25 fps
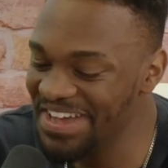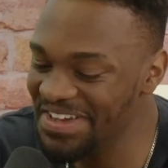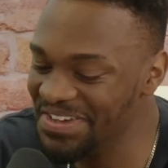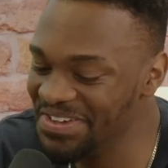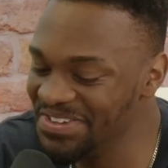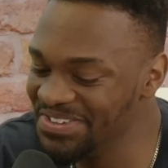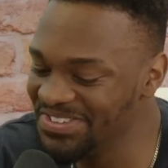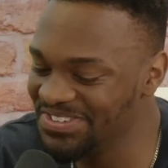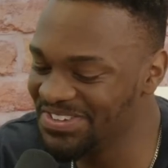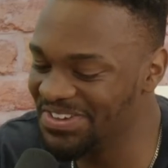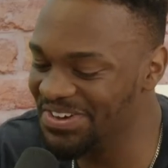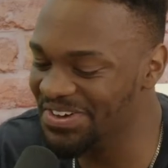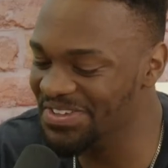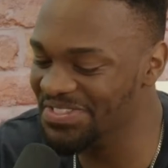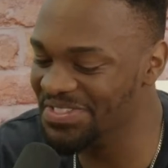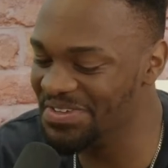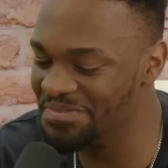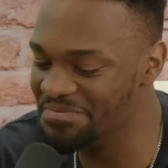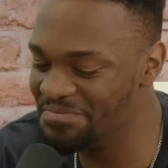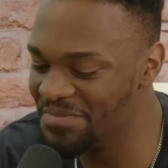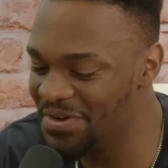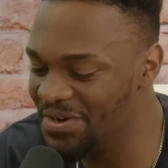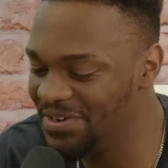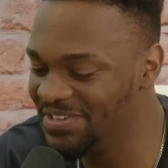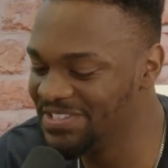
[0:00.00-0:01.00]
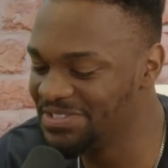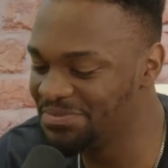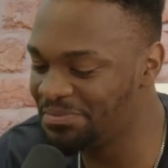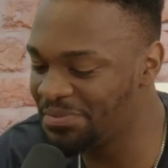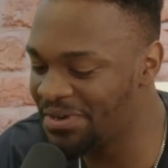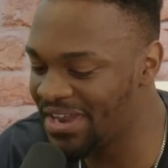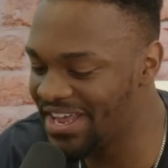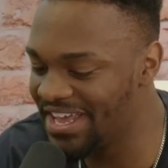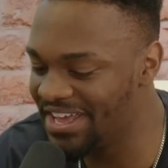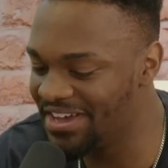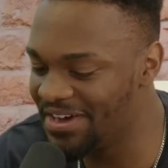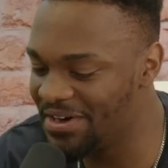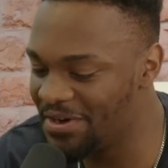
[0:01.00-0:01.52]
Who's got the most
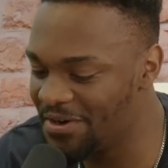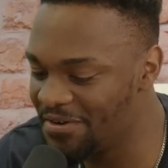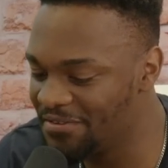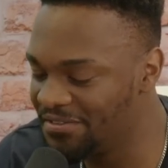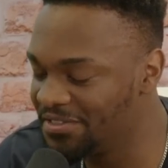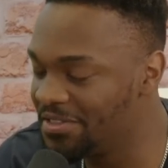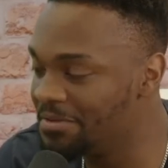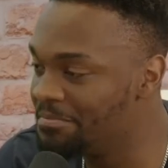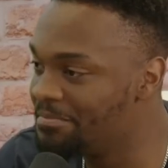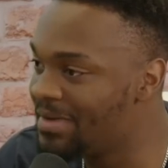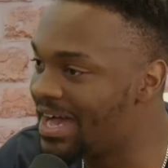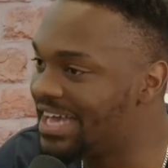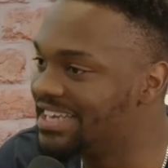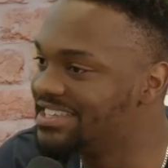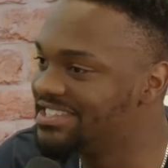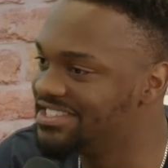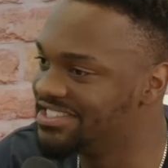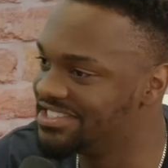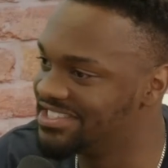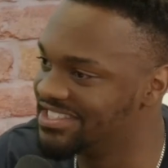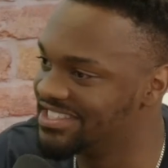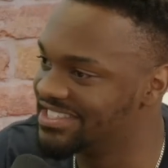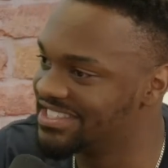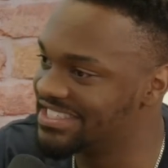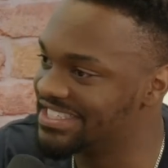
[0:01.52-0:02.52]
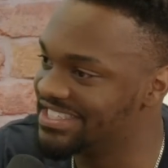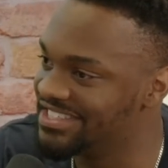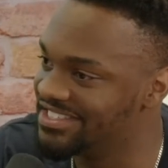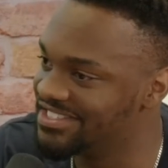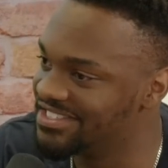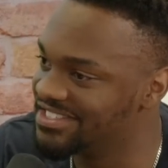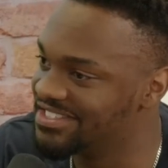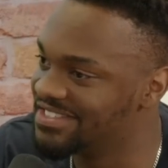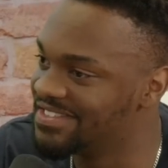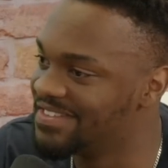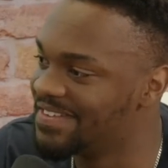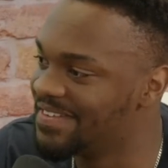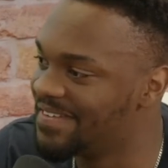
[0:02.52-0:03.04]
player of the matches this
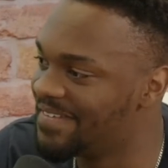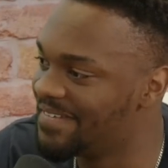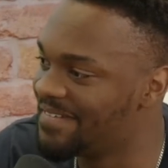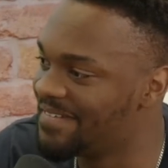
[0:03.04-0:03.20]
season?